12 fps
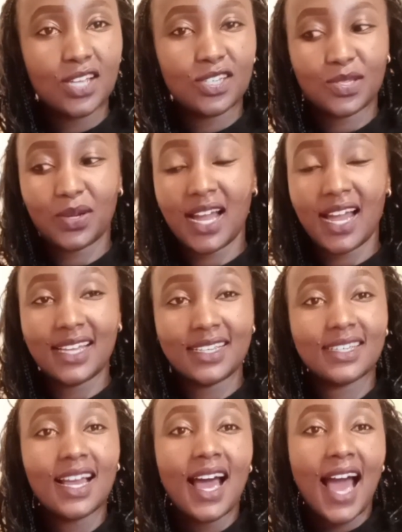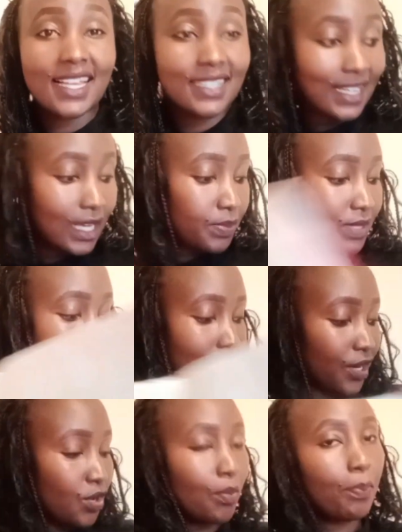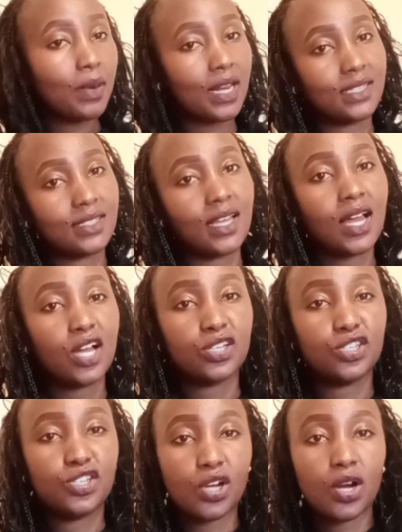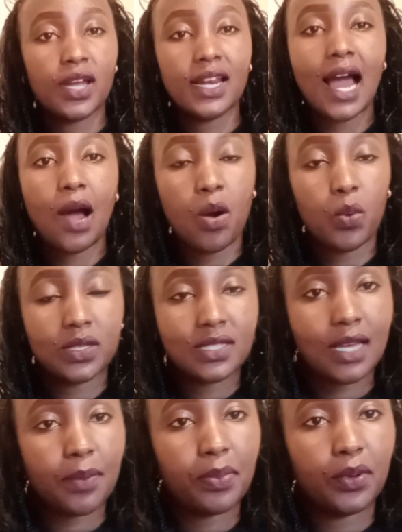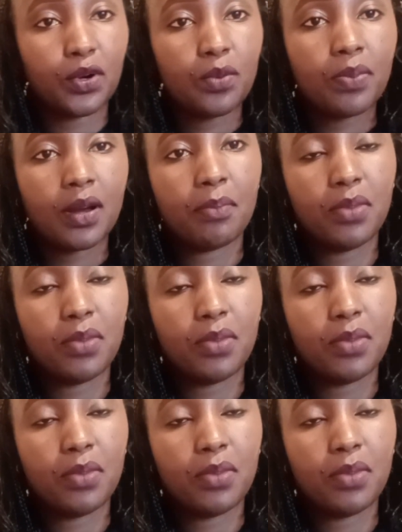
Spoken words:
So guys, as I keep telling you, please join our WhatsApp group,